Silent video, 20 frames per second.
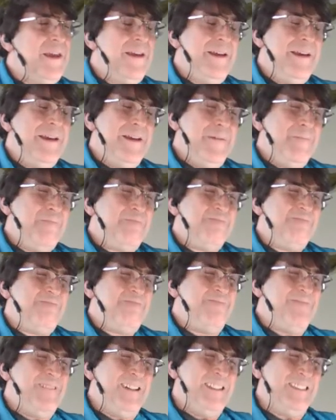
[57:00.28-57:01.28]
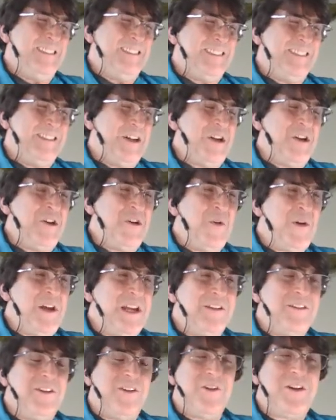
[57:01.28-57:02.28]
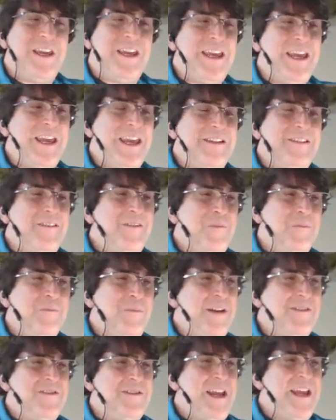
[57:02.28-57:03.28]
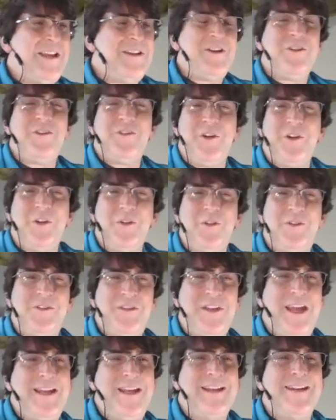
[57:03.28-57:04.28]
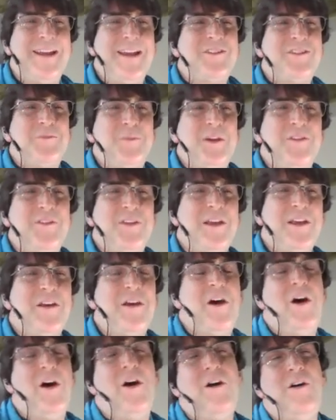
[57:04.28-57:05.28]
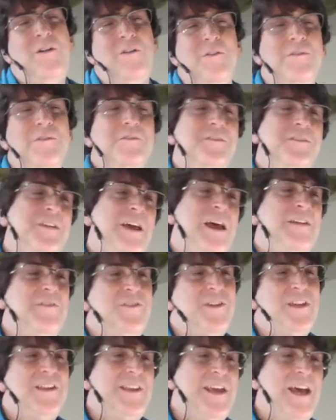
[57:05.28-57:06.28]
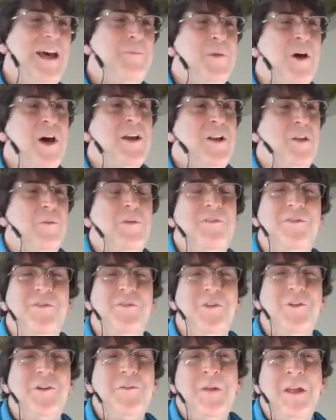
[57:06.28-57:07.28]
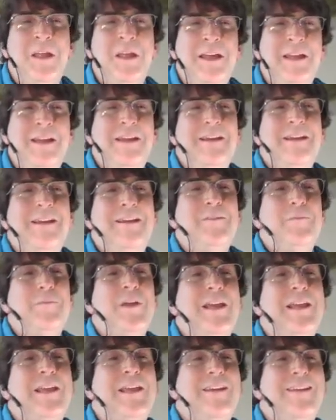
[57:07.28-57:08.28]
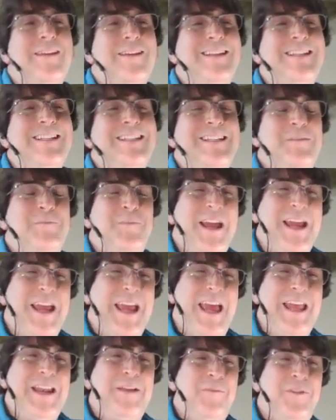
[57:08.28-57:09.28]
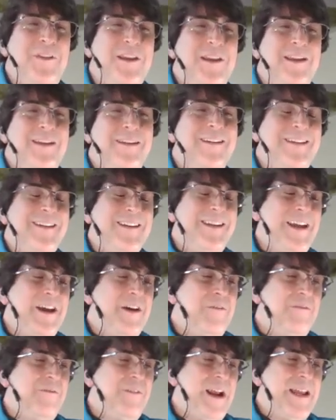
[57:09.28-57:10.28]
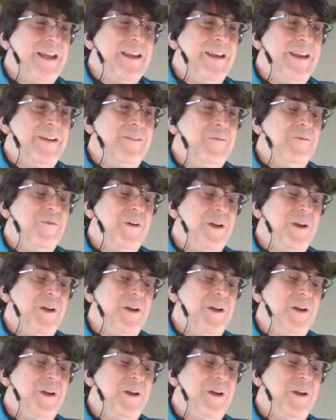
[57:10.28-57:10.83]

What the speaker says: I would make a Star Destroyer and hand it out to somebody. And this annoying little kid, about 10 years old, standing next to me is like, oh, I've seen that model before.